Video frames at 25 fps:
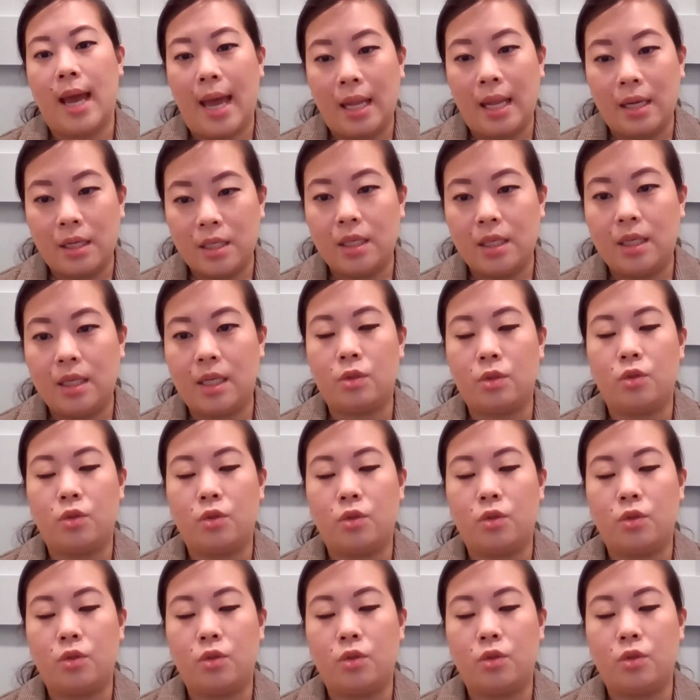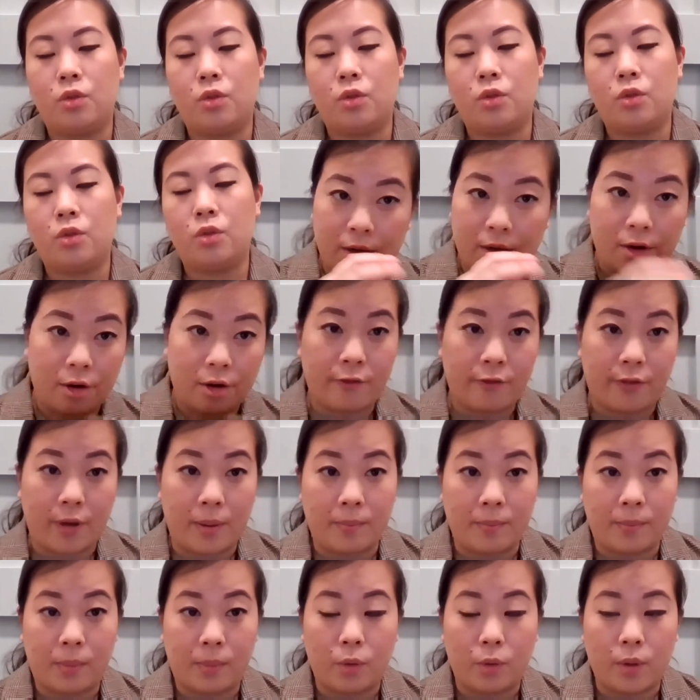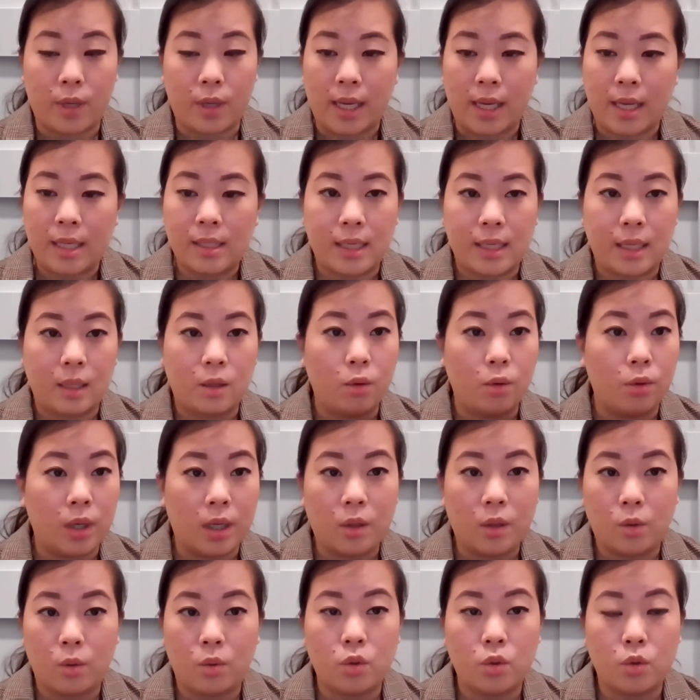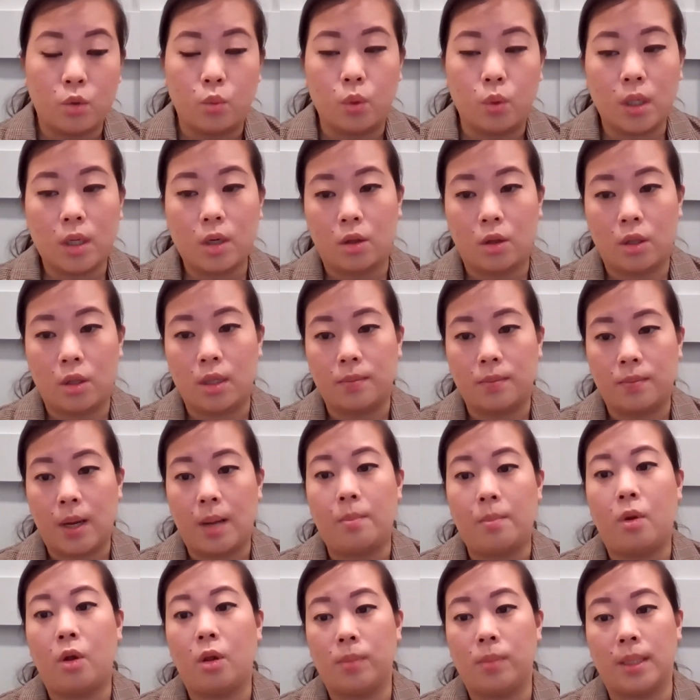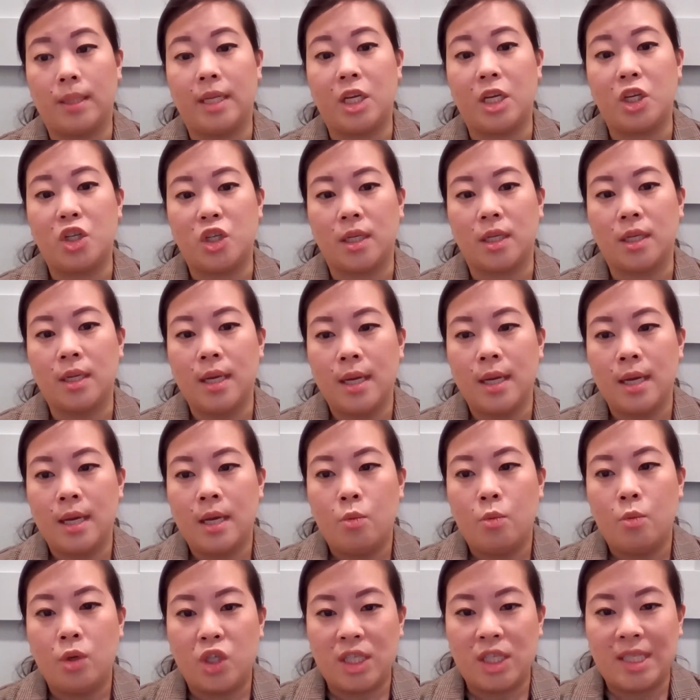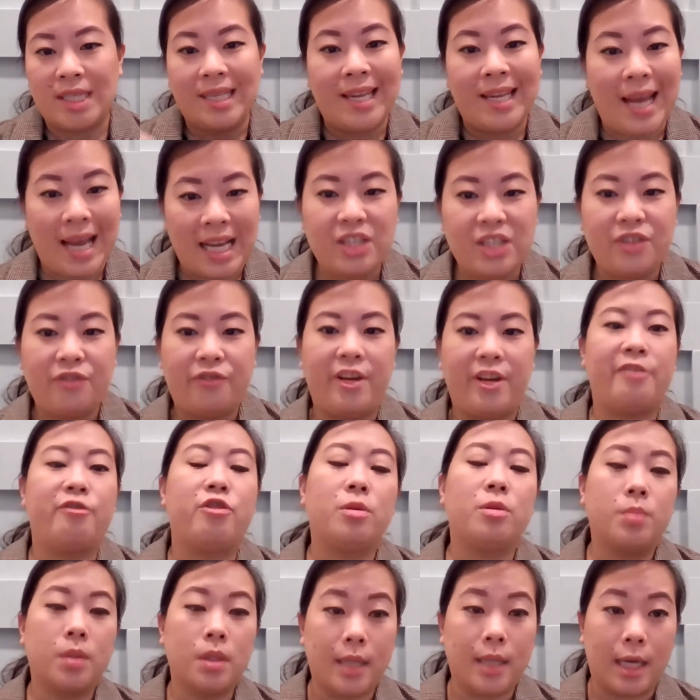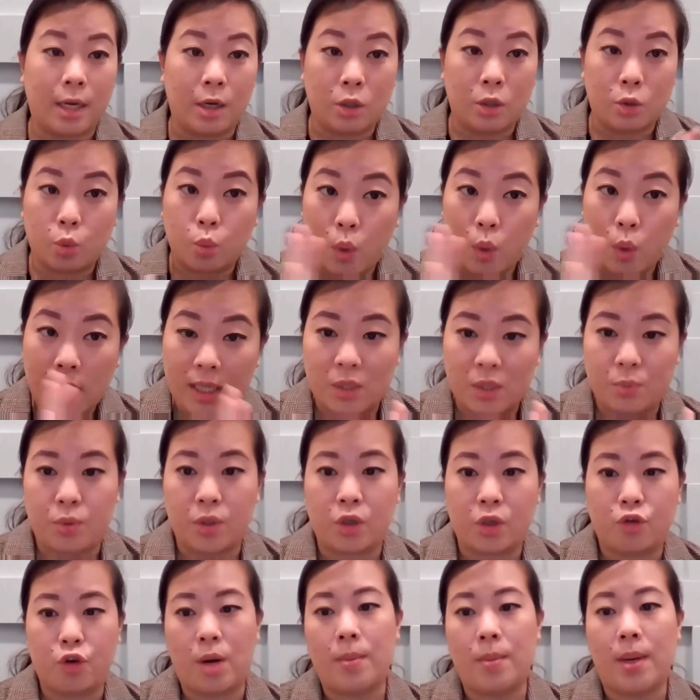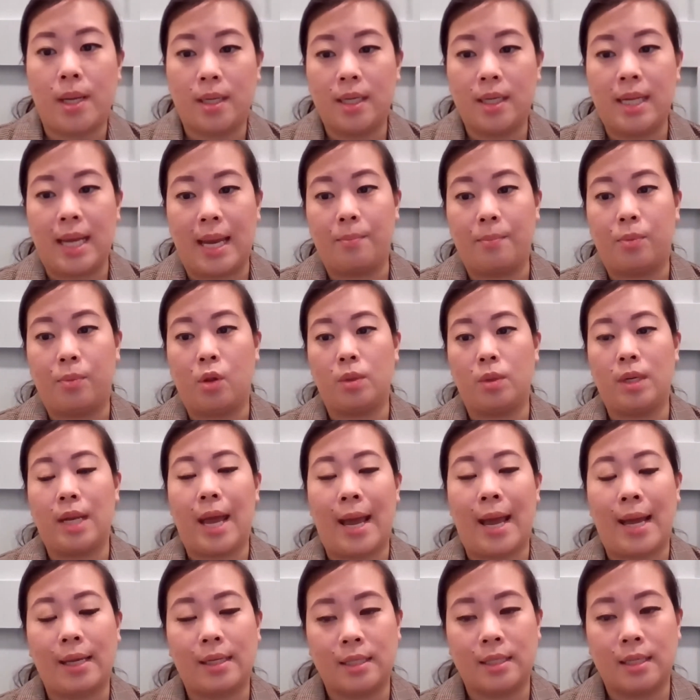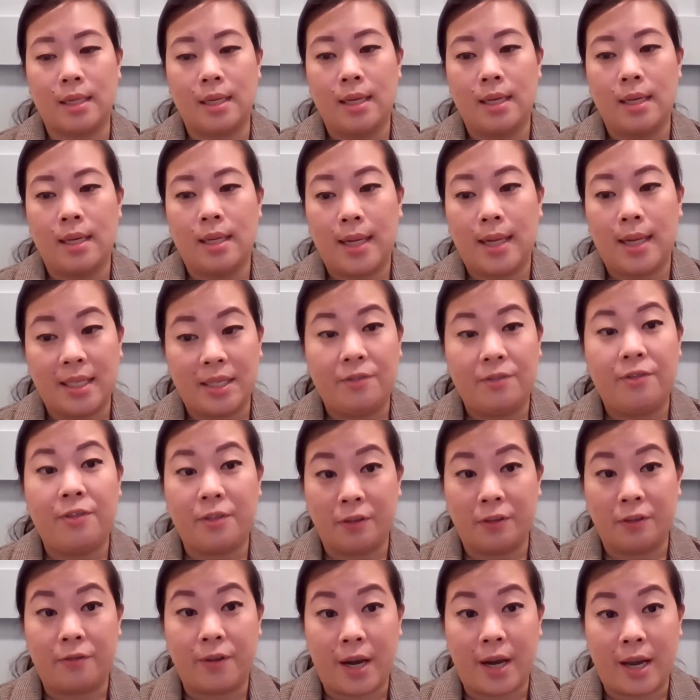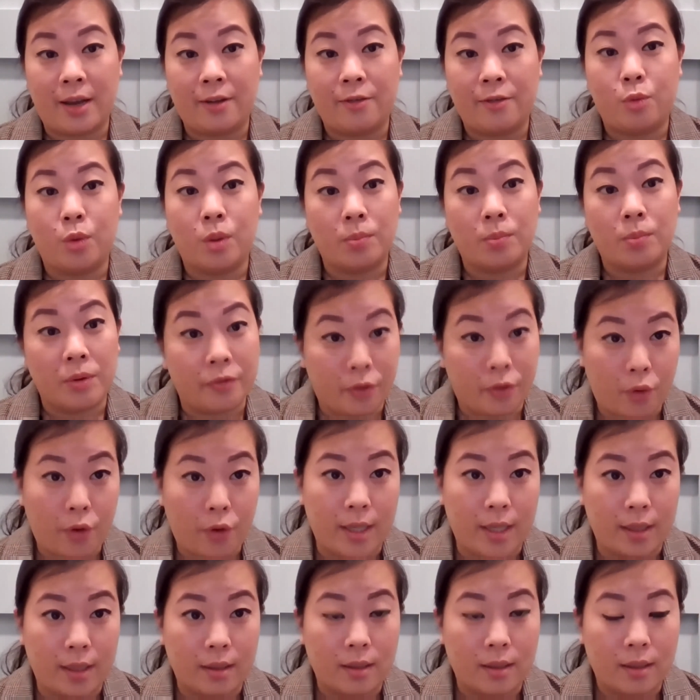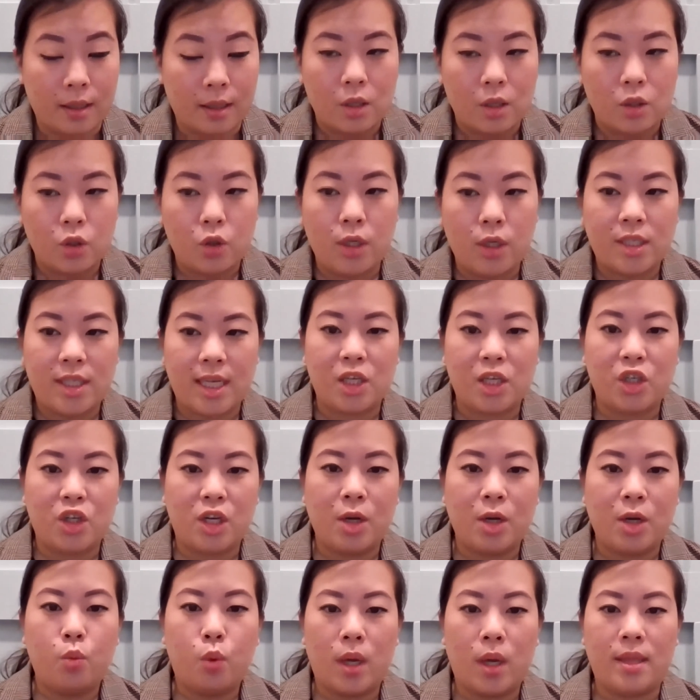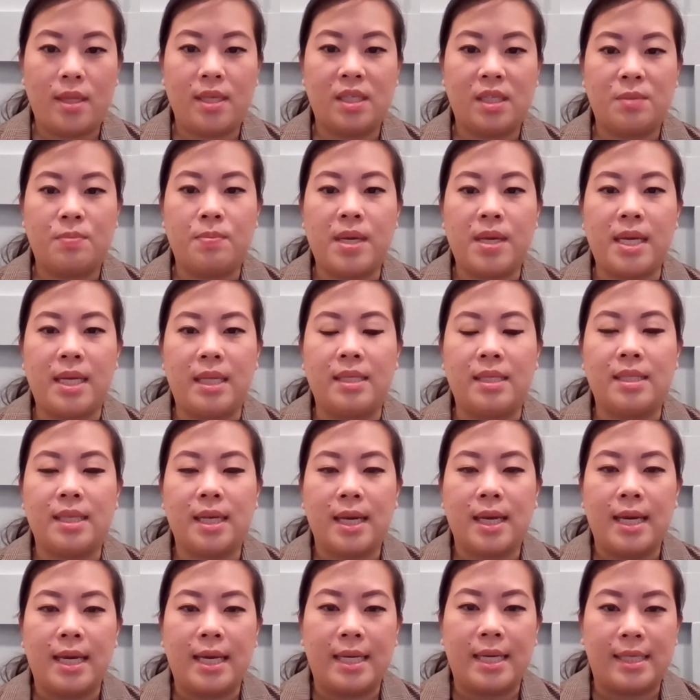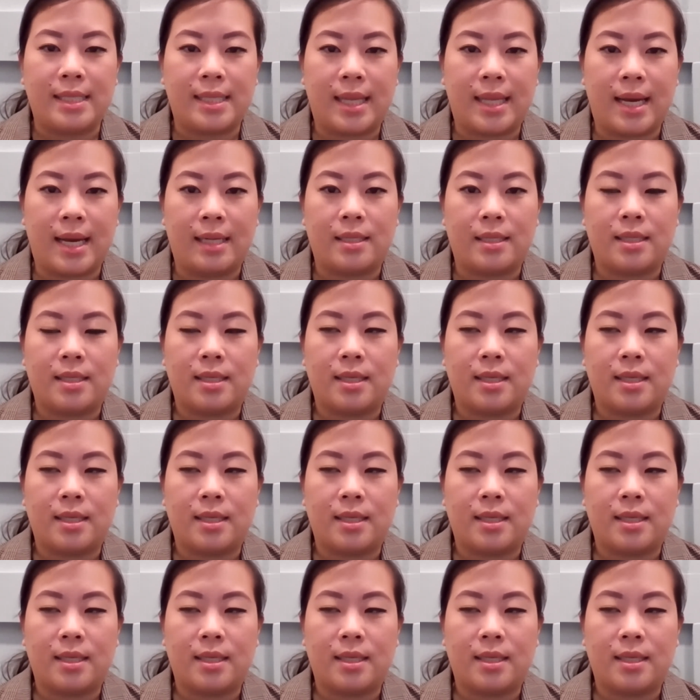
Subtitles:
entered into with these category of employees, including those who work on the palm oil plantation, which is less favorable than what is prescribed under the Employment Act 1955, will be void. So essentially what this means is that